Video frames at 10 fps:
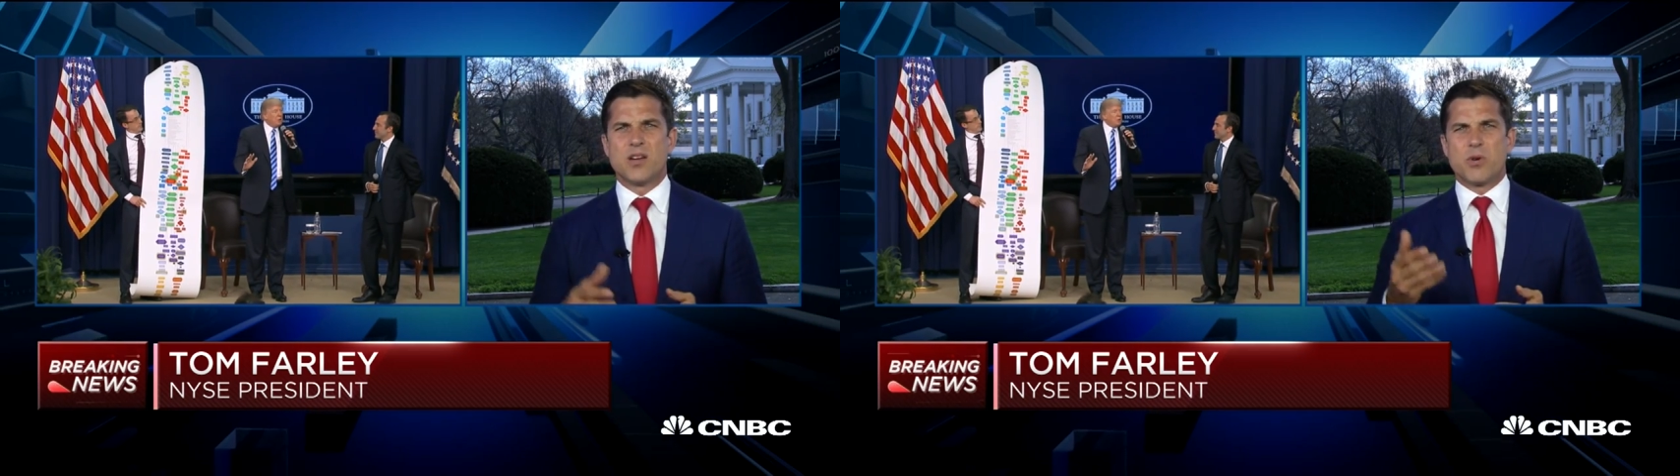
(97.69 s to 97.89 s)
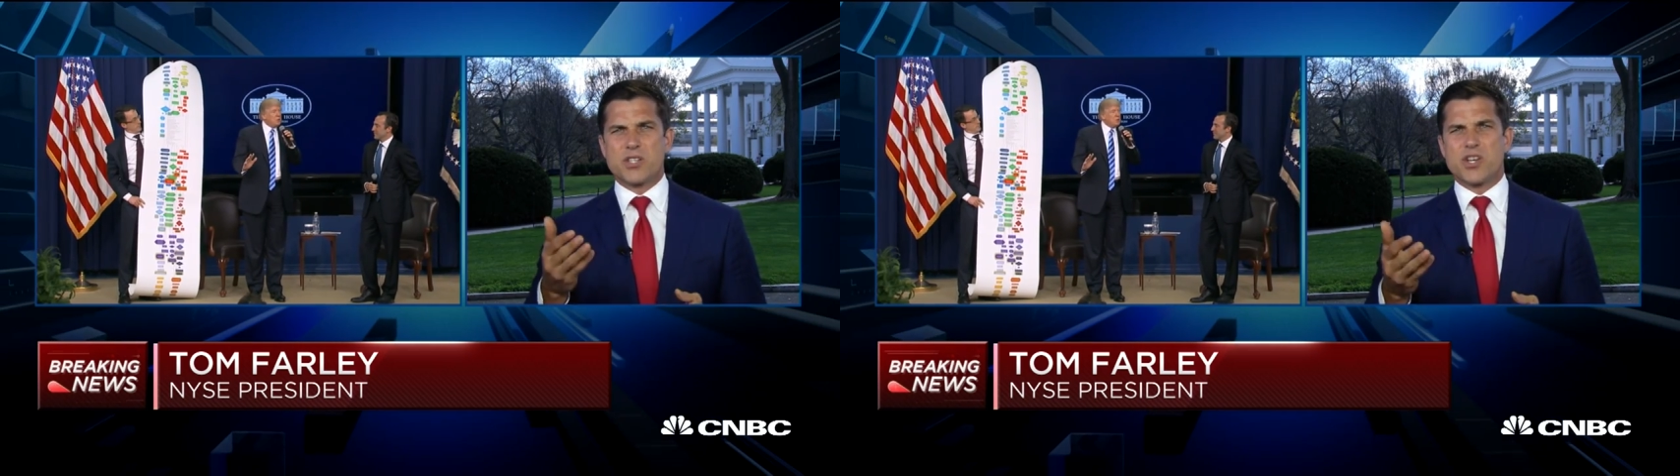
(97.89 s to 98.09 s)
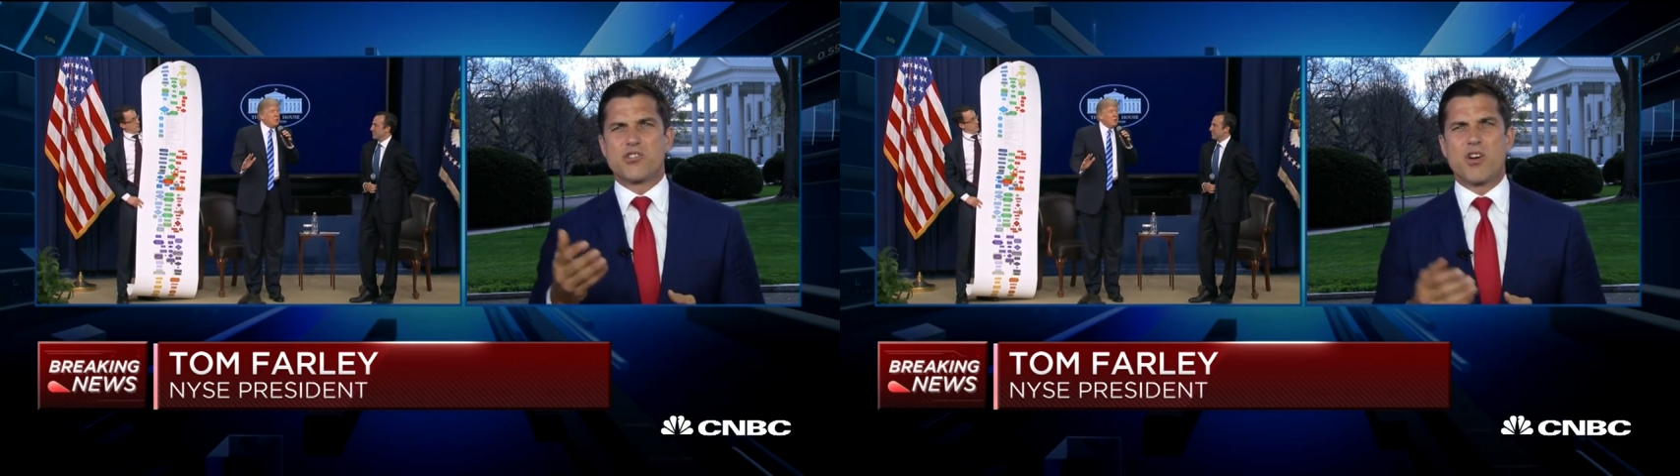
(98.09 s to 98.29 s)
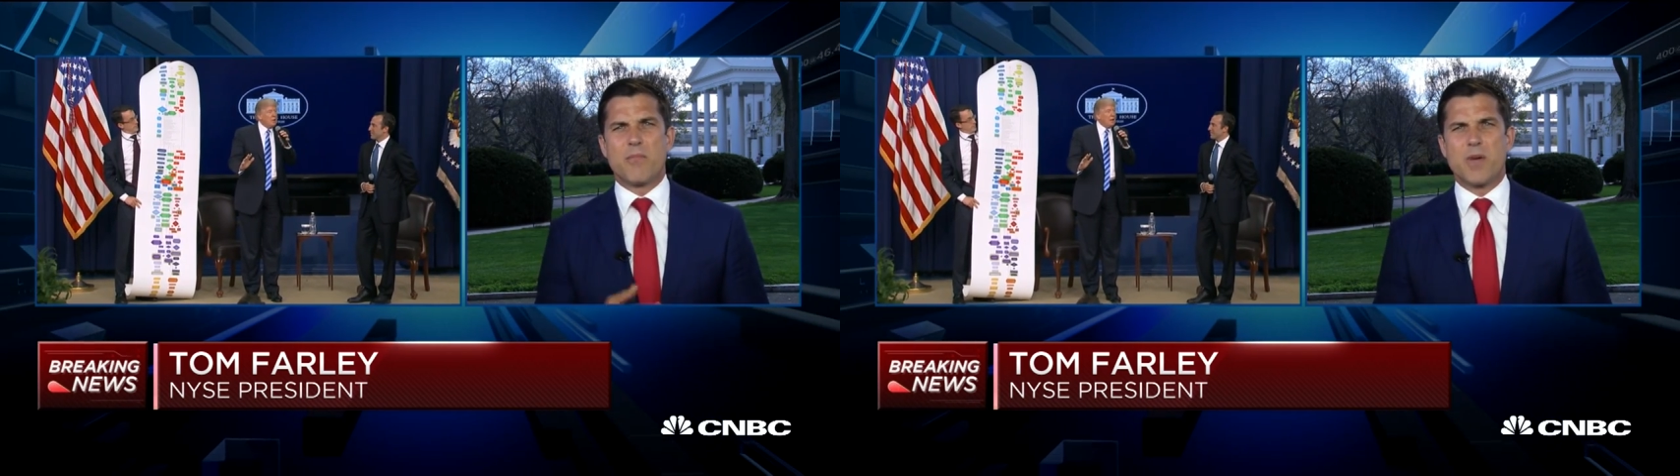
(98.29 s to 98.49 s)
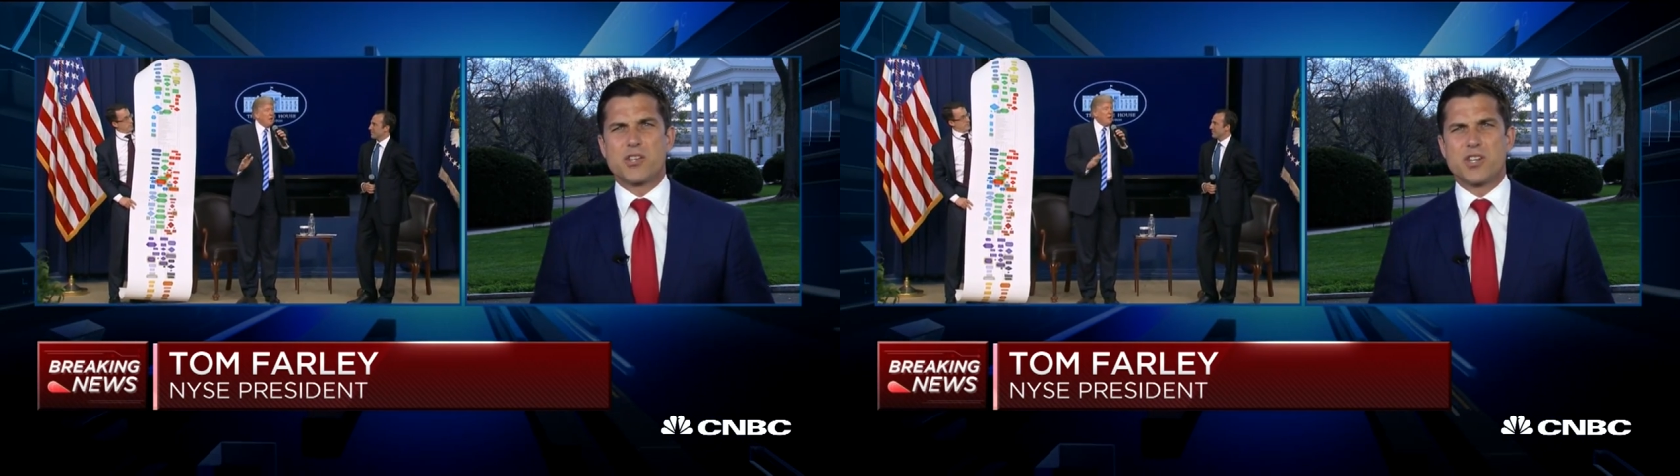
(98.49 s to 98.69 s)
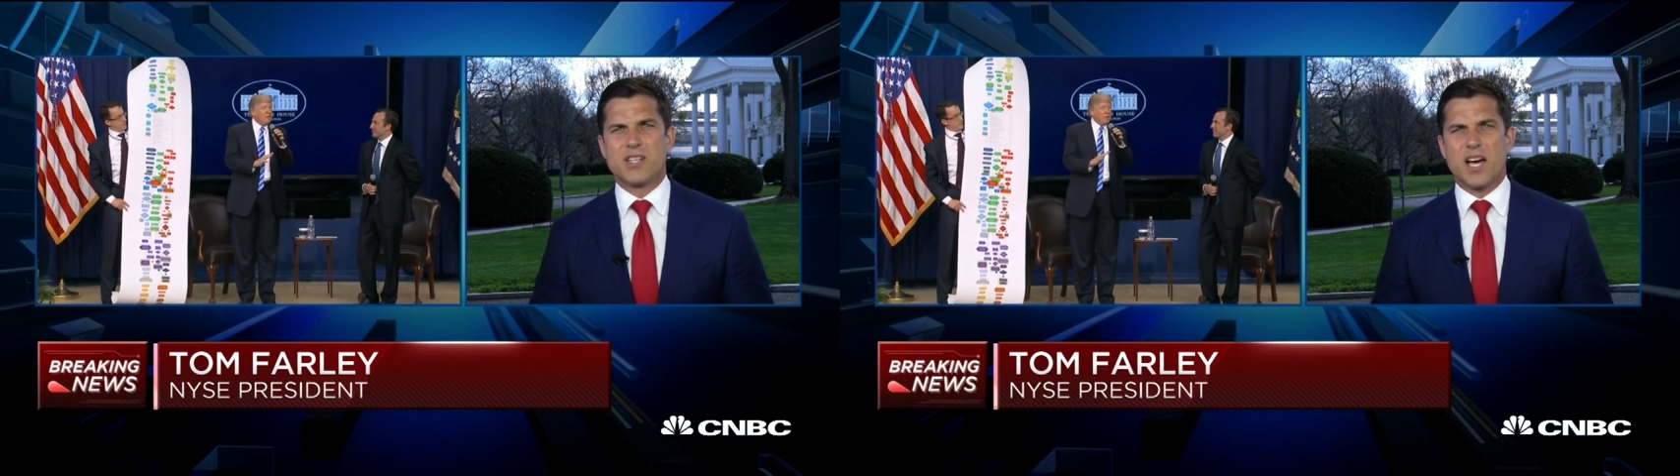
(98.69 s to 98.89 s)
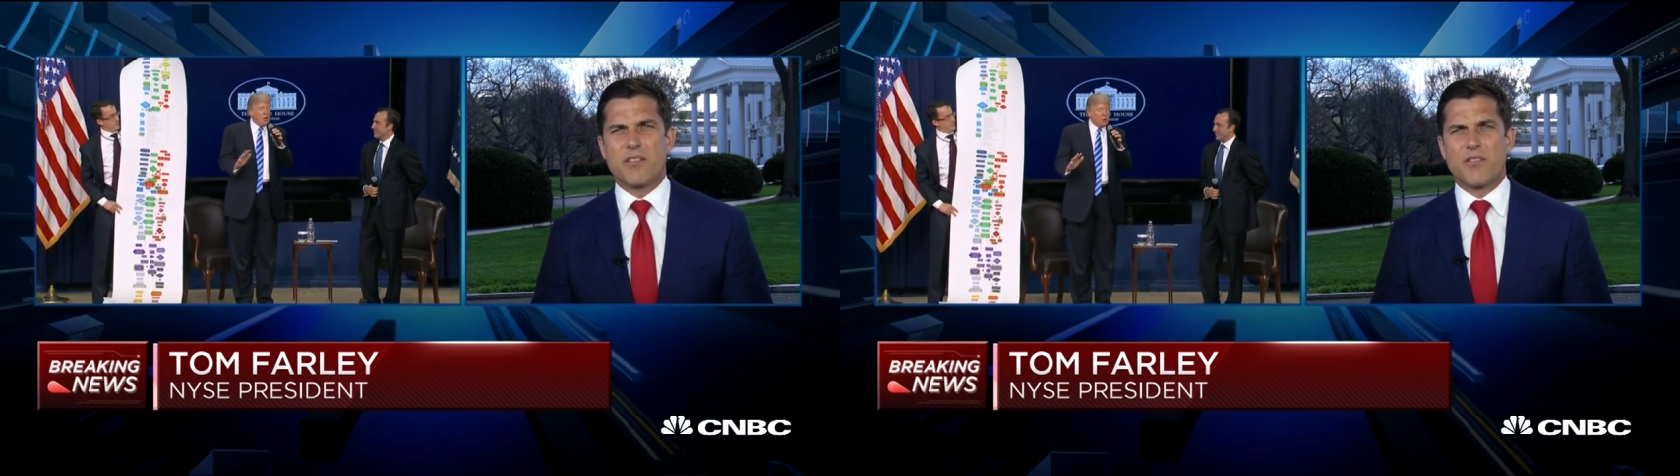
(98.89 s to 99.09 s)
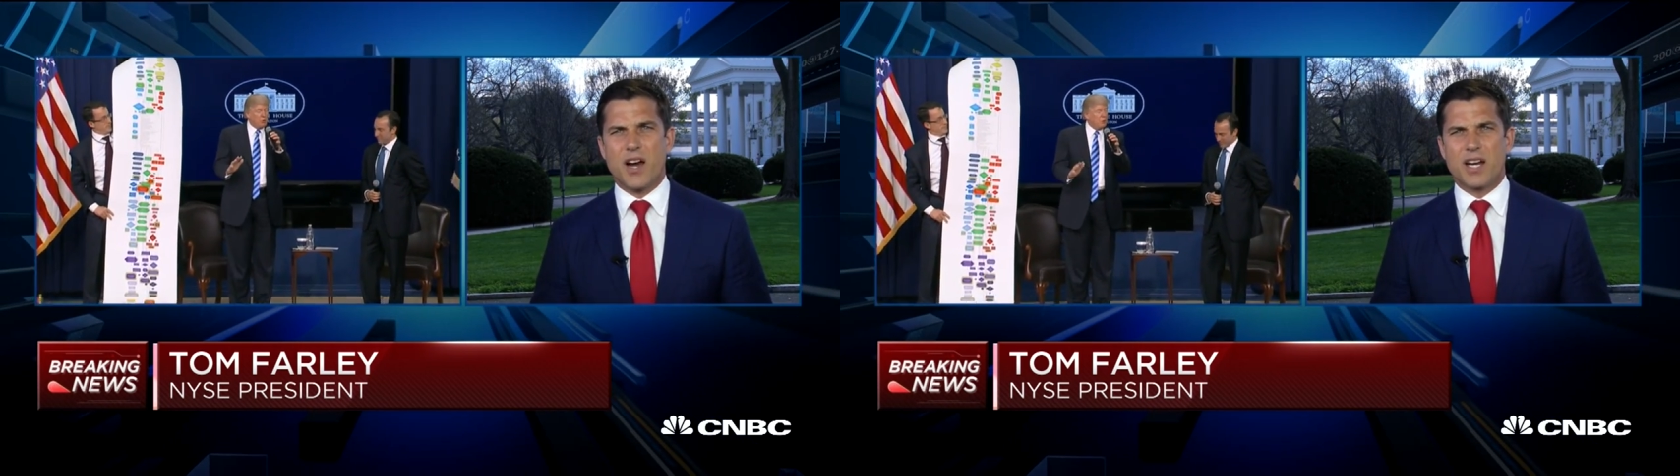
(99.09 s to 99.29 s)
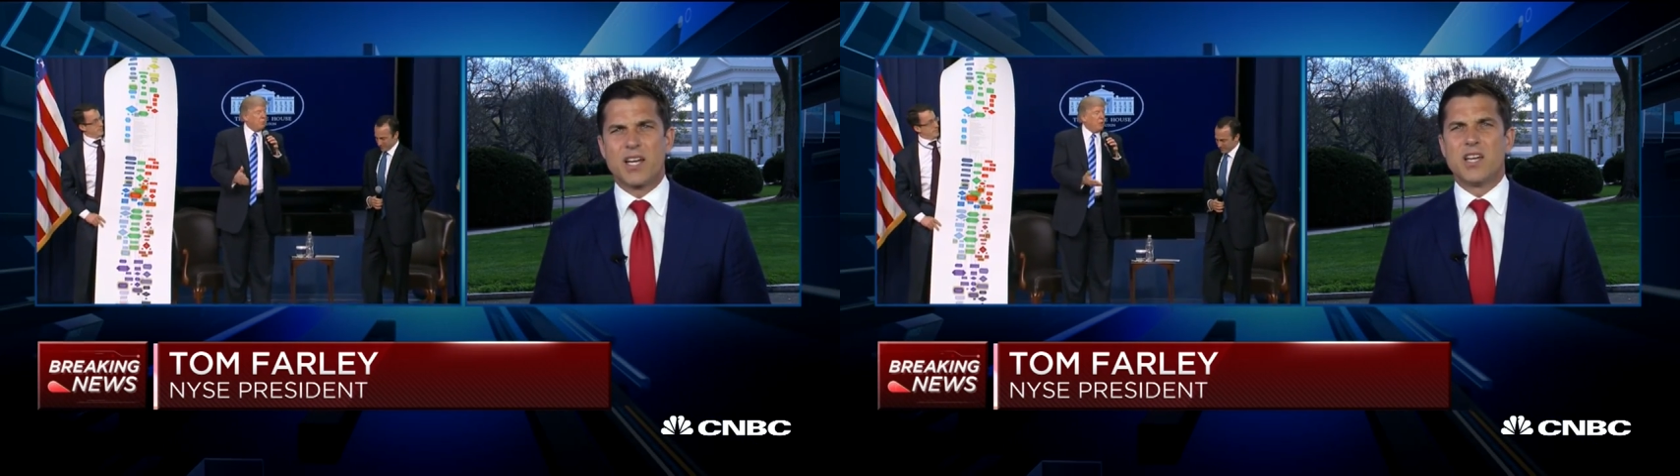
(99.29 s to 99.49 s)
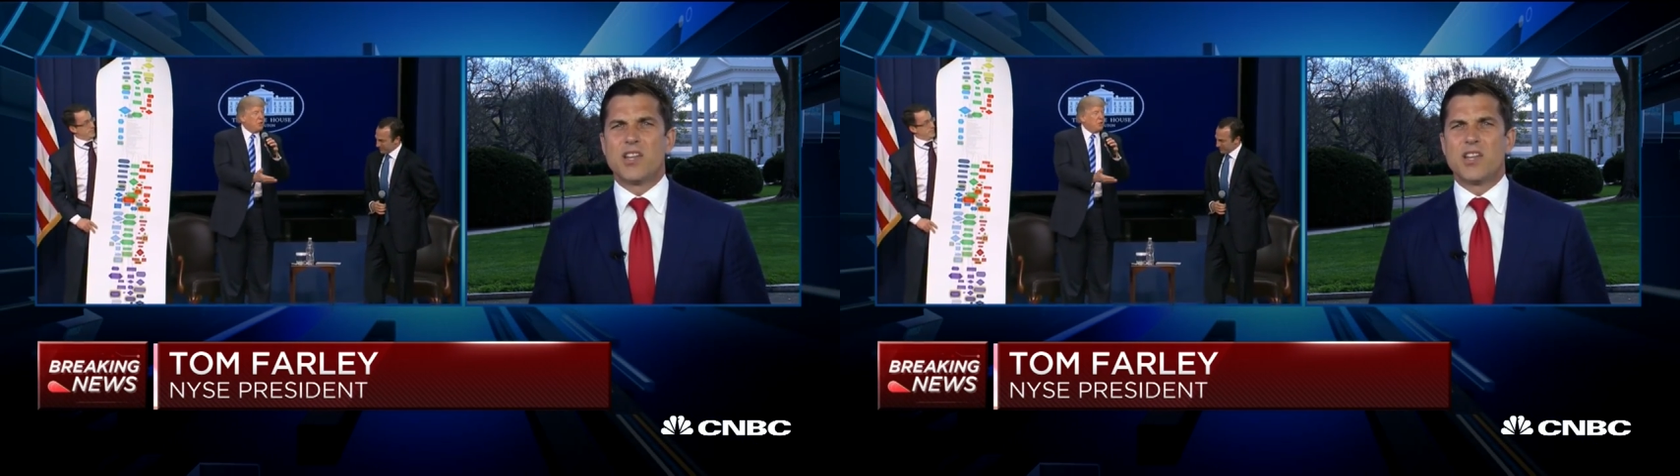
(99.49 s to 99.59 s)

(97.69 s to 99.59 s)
President Trump mentioned Dodd-Frank.